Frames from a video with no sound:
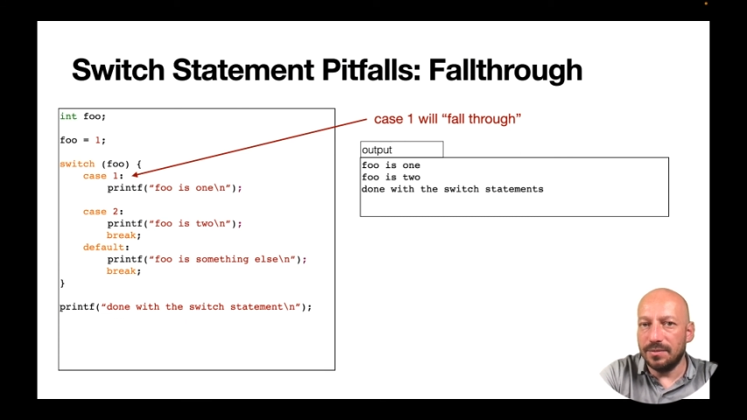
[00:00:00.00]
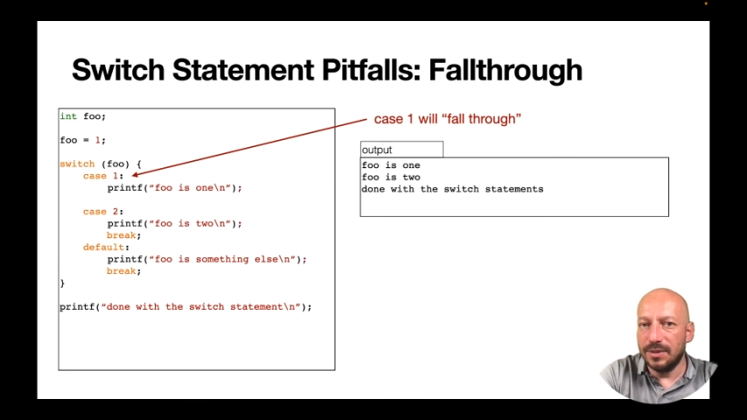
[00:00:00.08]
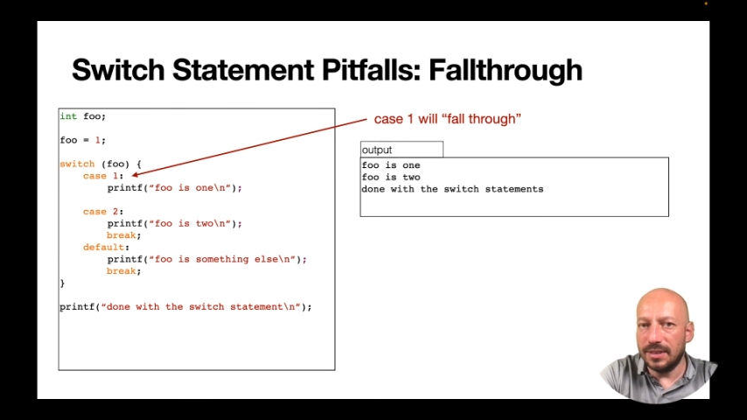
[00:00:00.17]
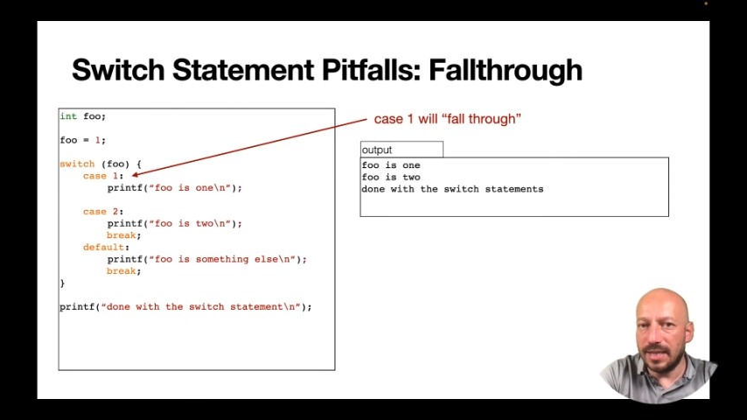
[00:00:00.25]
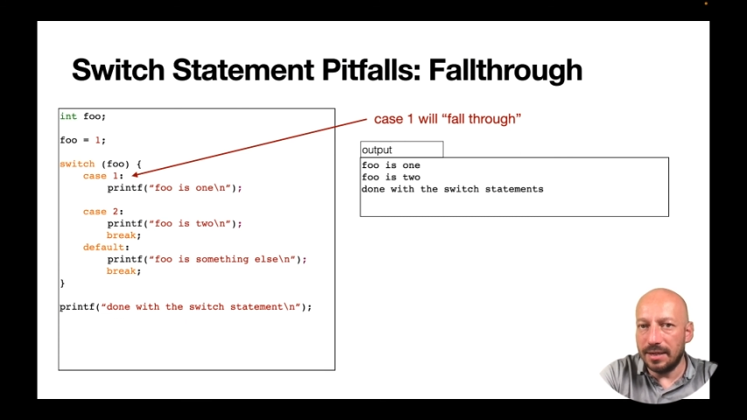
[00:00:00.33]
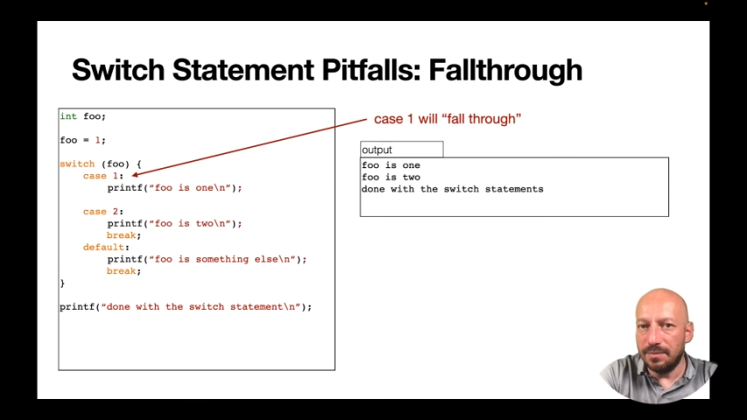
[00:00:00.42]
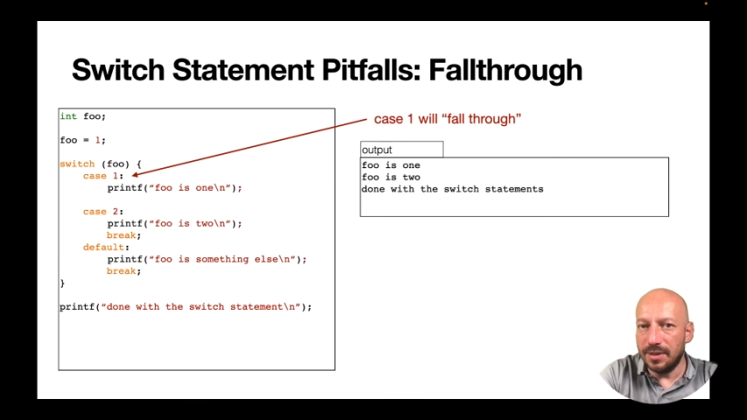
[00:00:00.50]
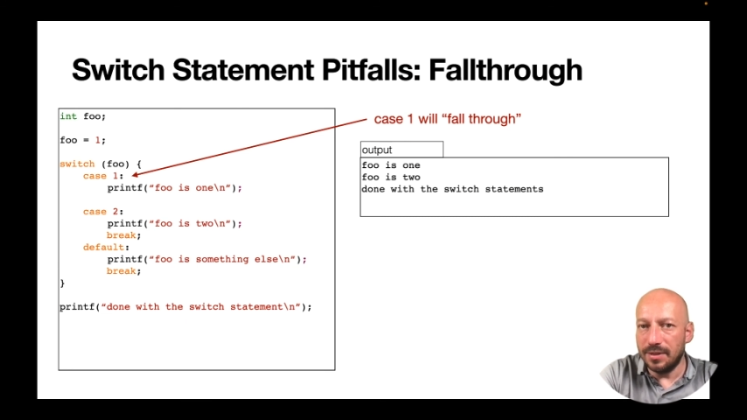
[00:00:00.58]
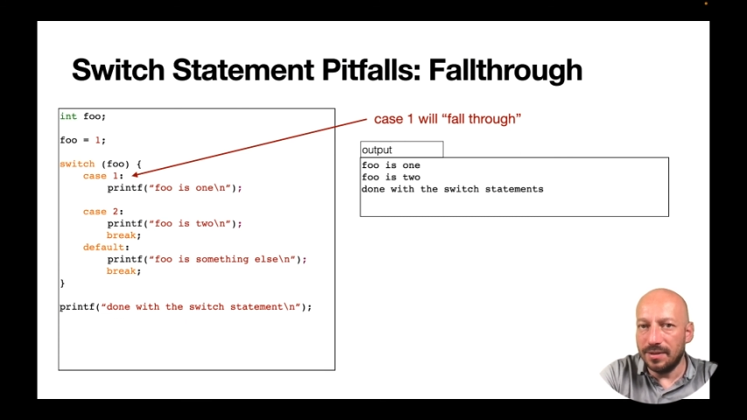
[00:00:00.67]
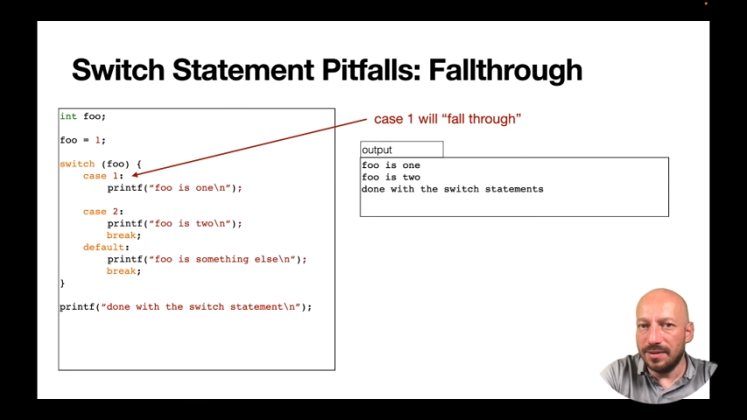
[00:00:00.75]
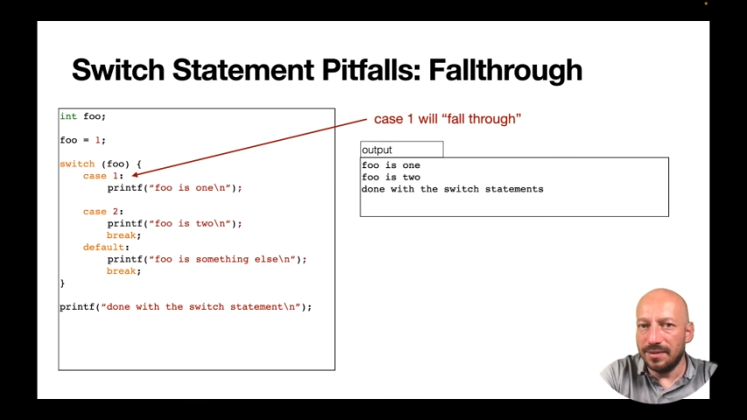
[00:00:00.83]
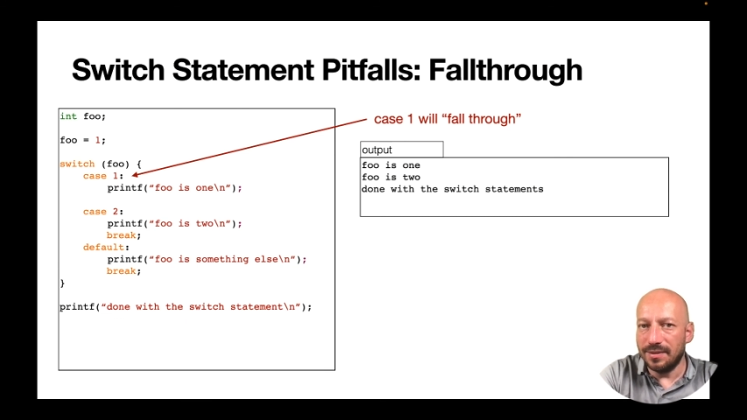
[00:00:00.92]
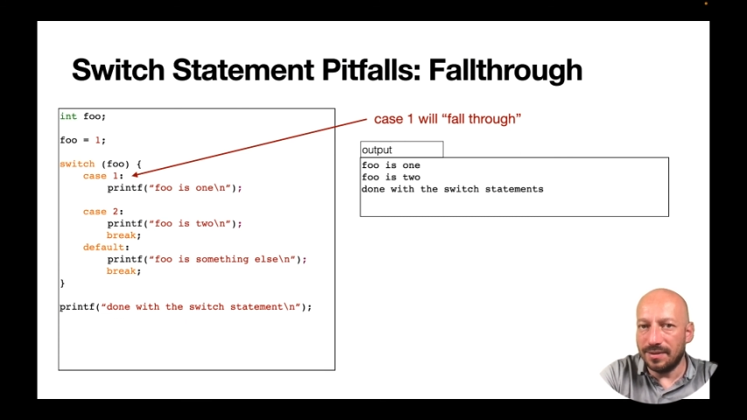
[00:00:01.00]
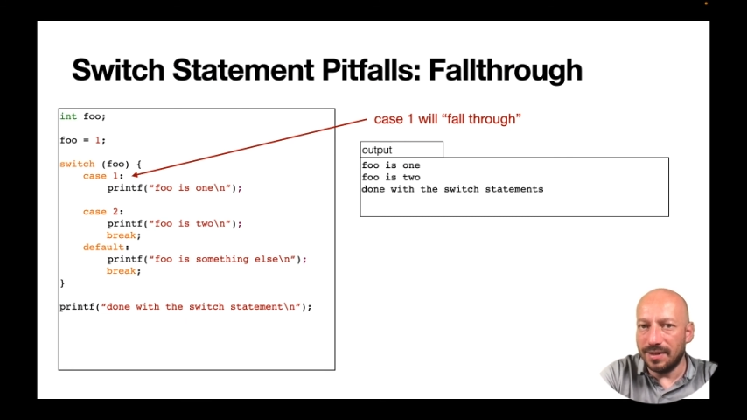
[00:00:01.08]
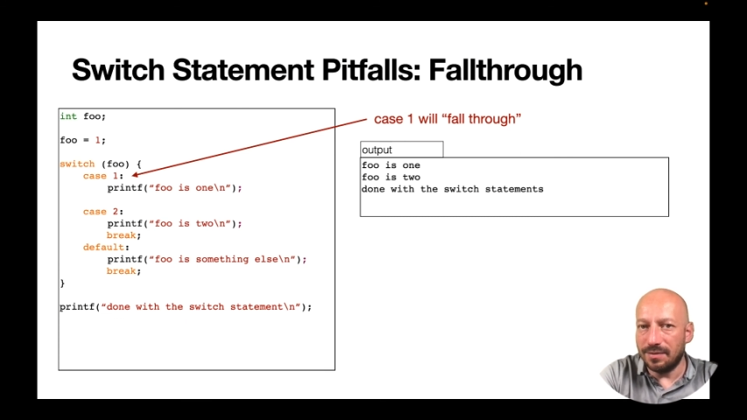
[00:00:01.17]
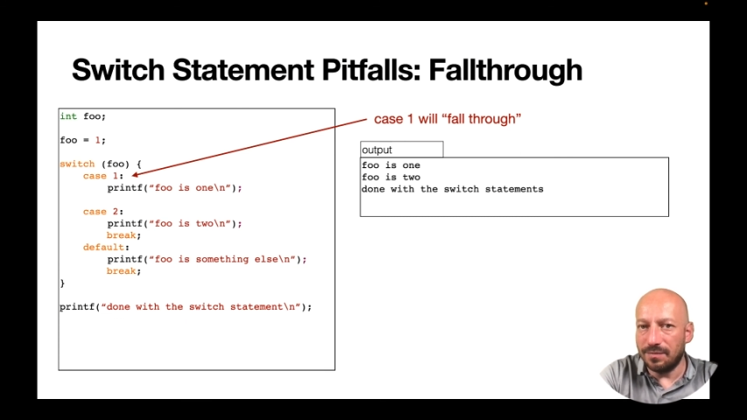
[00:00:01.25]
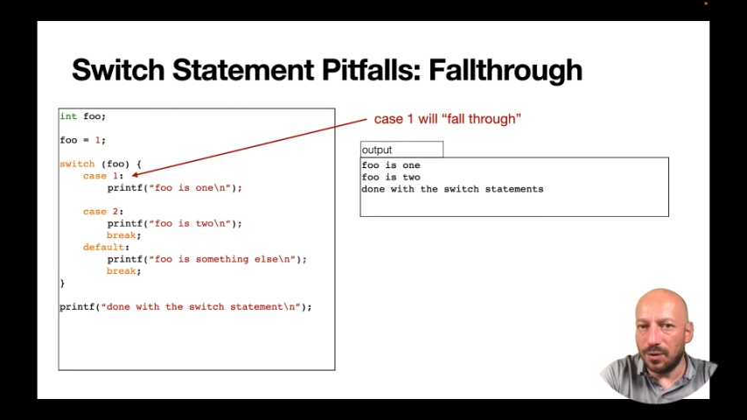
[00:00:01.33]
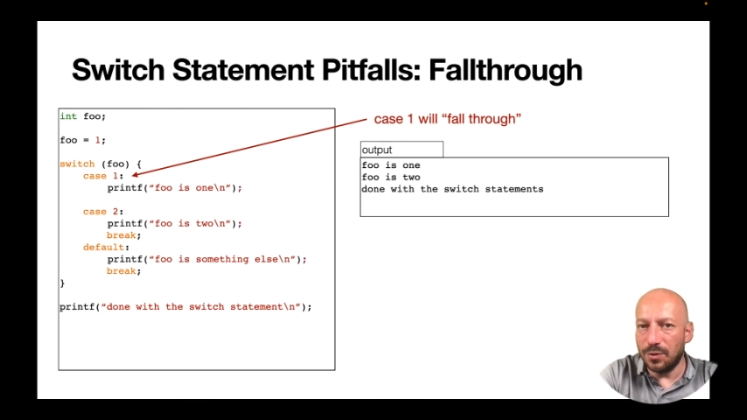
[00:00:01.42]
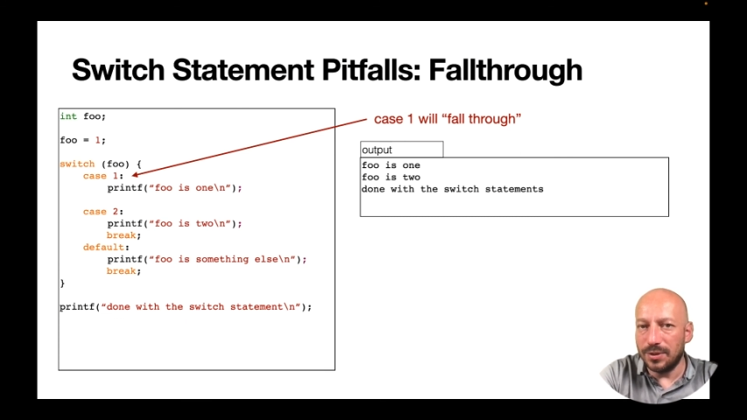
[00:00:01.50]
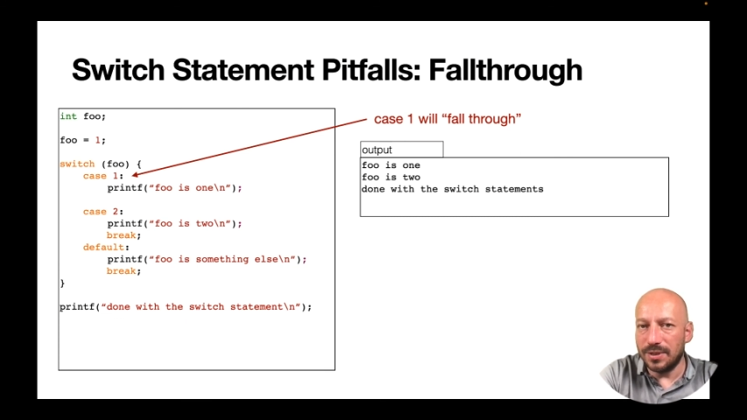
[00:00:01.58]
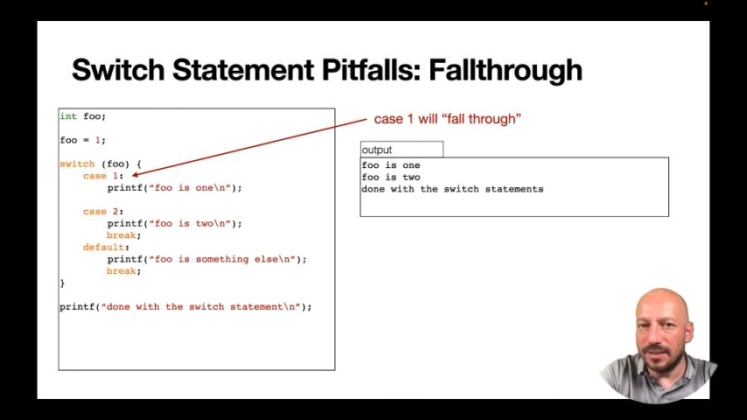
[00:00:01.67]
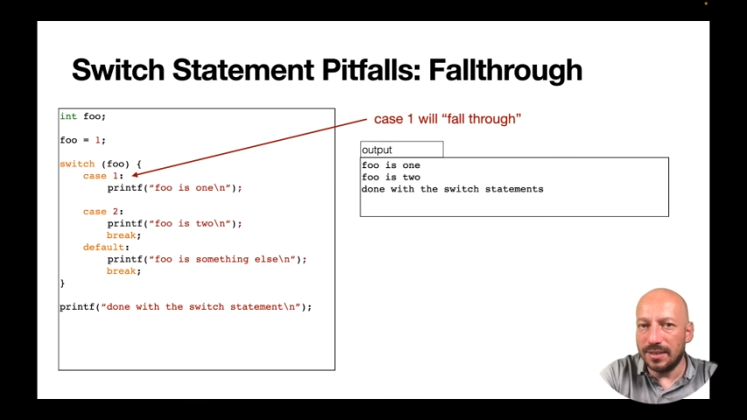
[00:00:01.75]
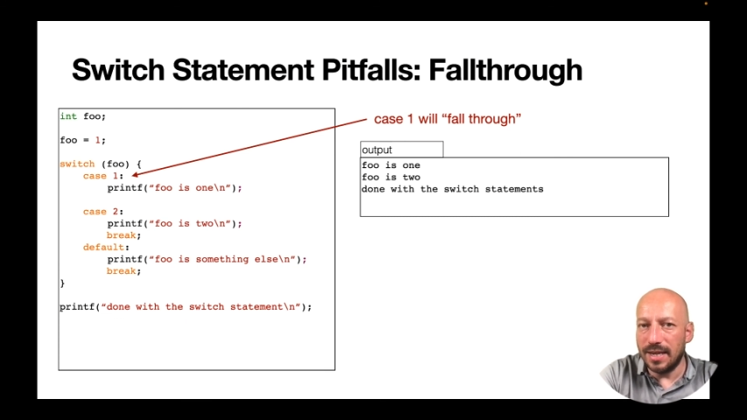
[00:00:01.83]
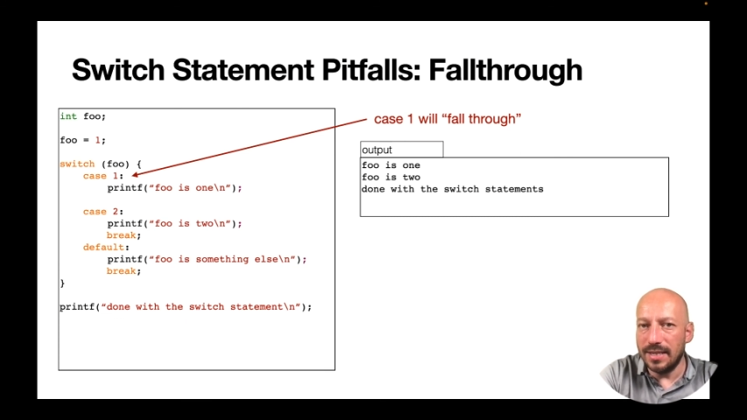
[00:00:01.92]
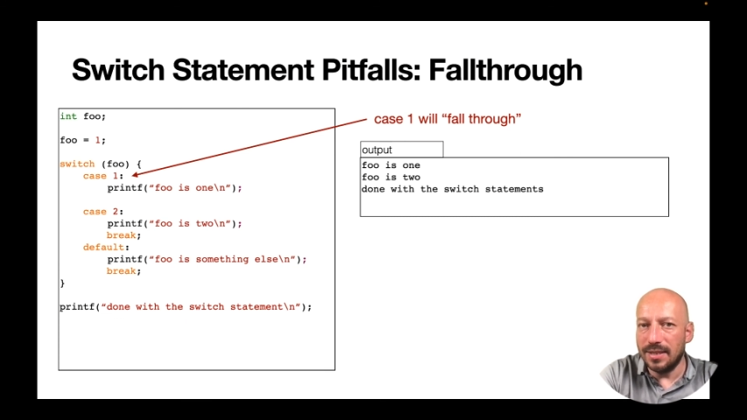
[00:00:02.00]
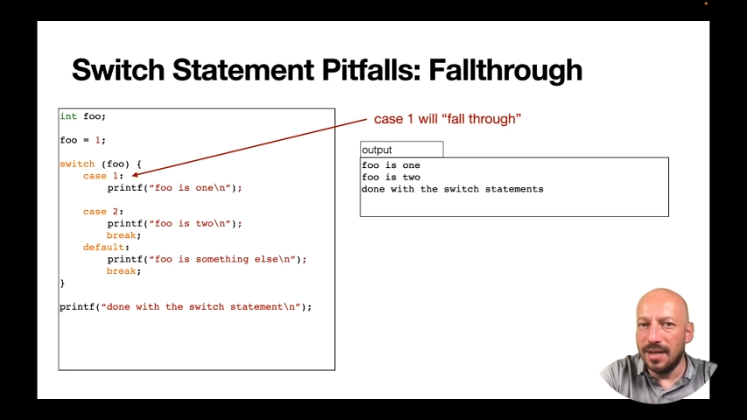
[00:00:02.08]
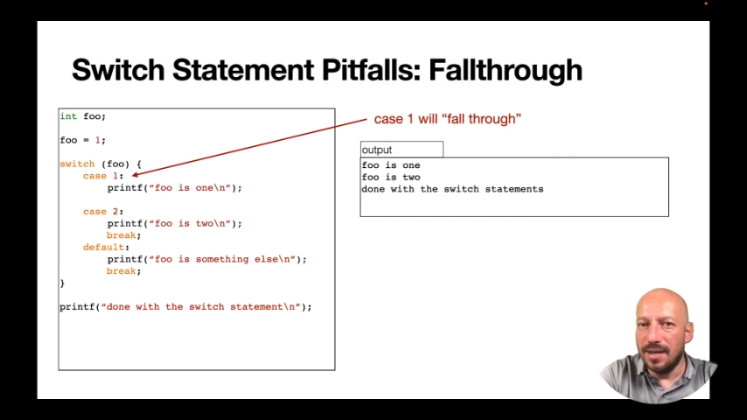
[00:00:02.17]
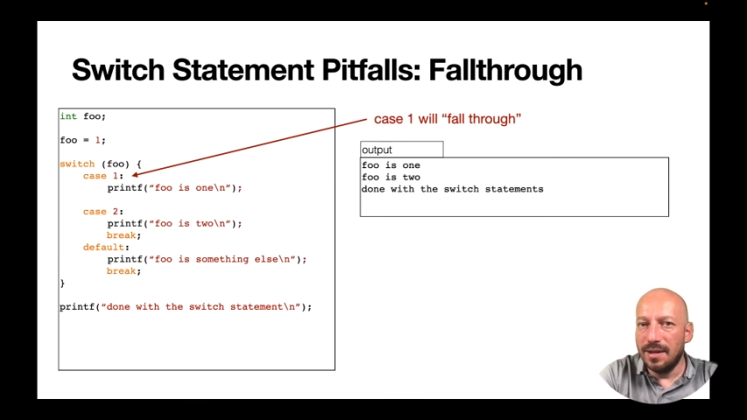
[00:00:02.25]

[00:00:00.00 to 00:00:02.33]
statement that follows this case,